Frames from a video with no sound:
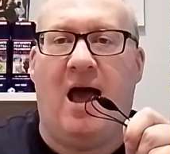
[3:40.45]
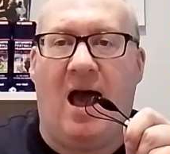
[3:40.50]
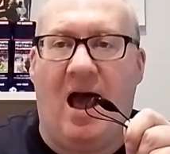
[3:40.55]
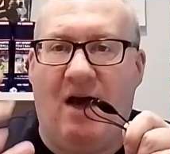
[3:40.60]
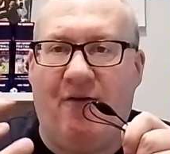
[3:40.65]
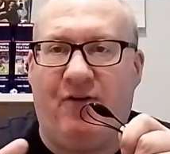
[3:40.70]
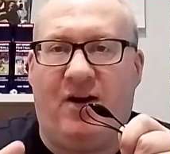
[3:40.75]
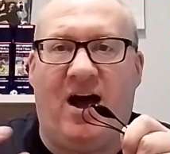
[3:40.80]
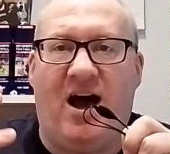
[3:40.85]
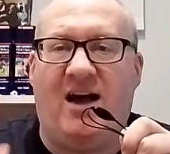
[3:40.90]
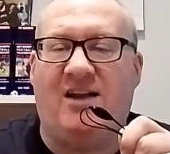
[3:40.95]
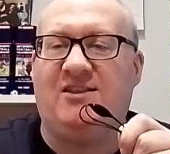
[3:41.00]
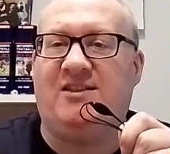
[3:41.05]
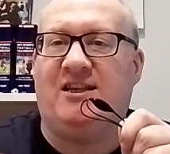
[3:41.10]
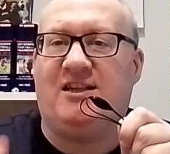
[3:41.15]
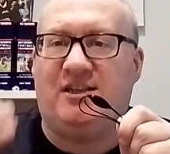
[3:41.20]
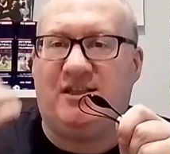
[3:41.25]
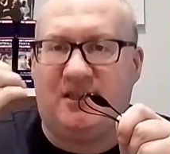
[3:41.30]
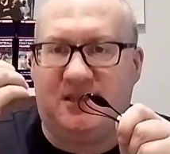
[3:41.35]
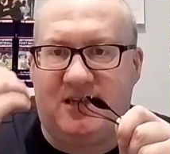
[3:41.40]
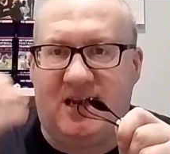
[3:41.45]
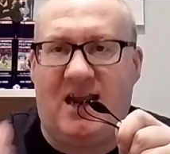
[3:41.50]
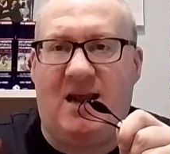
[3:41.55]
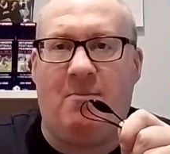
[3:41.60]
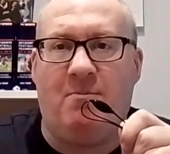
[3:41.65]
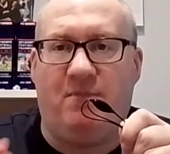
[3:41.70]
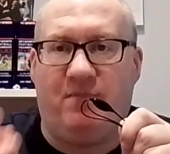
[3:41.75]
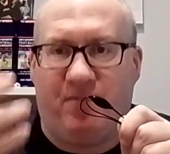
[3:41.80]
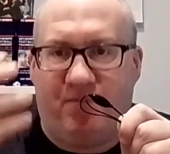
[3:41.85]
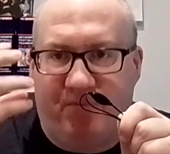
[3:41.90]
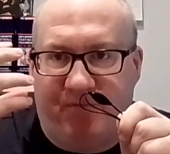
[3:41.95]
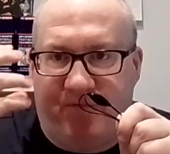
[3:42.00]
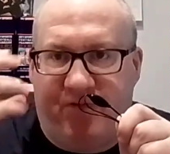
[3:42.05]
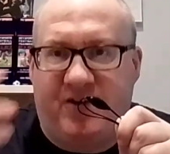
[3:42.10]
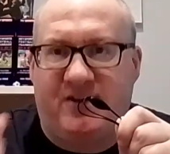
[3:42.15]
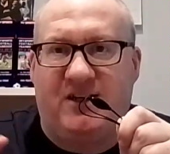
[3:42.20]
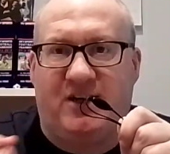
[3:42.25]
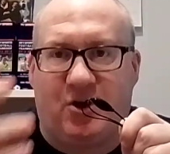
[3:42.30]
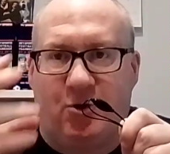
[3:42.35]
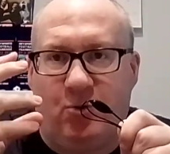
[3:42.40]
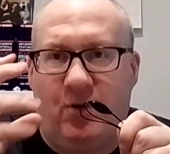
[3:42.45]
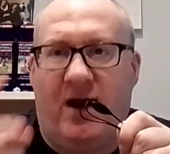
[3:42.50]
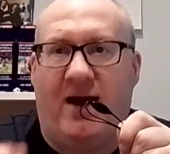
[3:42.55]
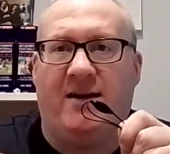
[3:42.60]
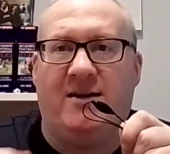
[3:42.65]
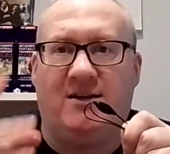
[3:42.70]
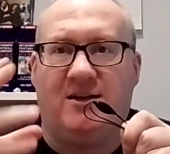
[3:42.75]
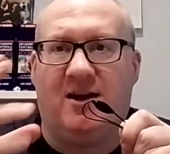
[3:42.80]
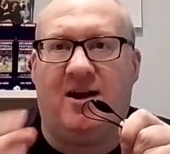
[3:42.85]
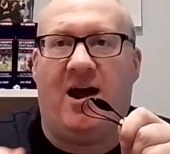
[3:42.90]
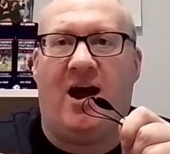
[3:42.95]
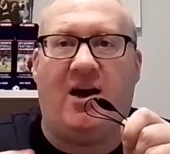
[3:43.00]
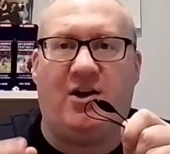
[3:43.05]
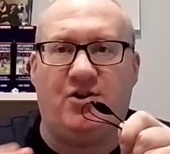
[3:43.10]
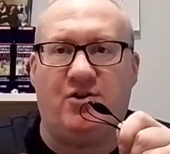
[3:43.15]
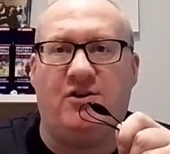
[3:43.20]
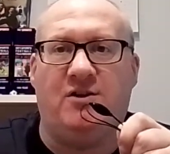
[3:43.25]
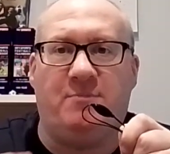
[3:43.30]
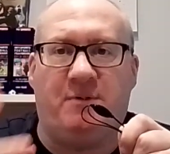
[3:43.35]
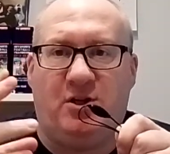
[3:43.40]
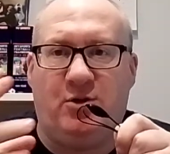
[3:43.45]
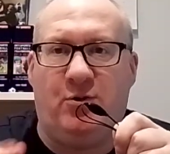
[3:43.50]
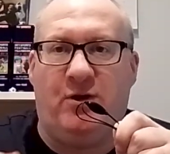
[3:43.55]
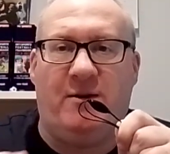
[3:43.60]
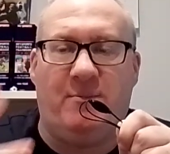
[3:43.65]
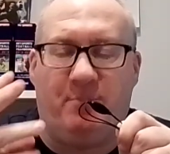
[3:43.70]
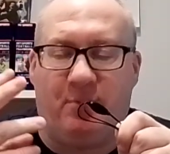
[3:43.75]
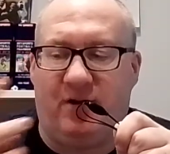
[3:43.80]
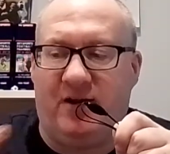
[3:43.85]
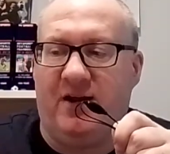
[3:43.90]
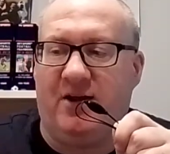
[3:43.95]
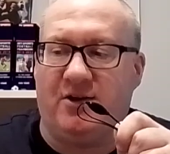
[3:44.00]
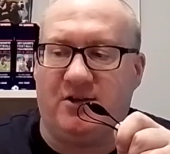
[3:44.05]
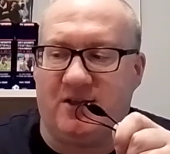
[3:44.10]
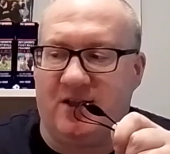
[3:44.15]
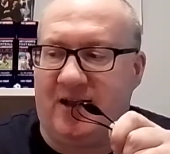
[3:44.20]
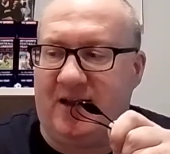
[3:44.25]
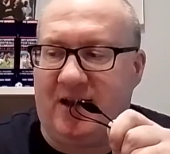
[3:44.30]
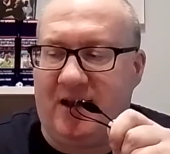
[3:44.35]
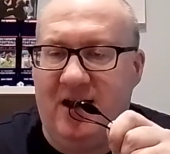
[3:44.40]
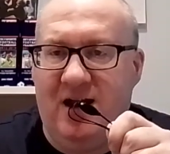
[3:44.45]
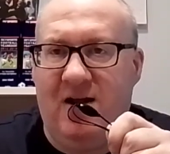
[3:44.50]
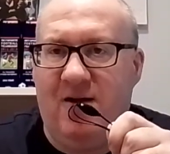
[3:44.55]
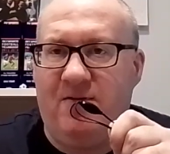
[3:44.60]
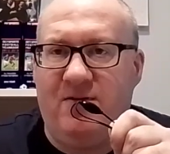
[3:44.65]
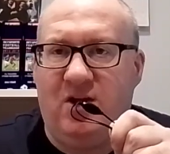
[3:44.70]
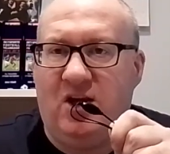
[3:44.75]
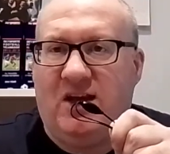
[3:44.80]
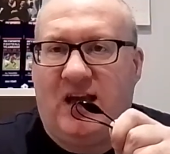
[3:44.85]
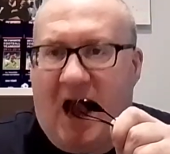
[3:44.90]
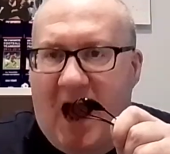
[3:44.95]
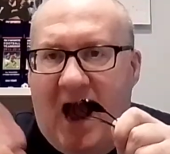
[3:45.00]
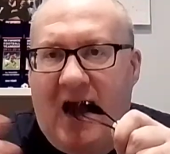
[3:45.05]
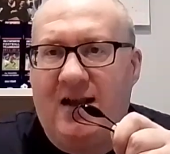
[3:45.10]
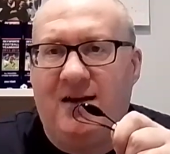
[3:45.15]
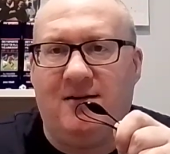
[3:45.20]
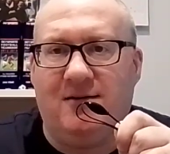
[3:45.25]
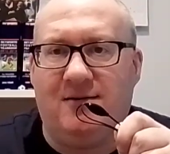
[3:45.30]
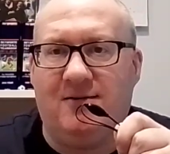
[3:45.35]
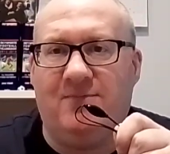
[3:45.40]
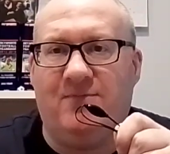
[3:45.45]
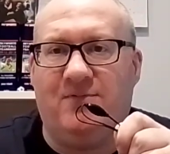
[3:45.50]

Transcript: ever has the same physical interactions between players. Like, you can't